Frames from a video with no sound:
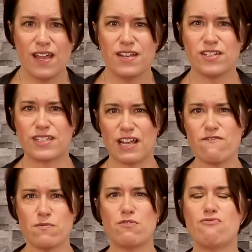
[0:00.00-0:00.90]
Just give
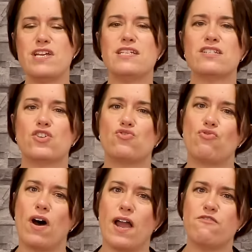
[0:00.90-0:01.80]
them a reason to
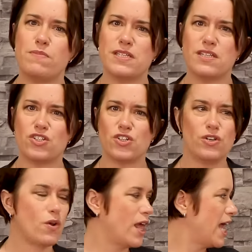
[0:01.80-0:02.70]
drive business to you.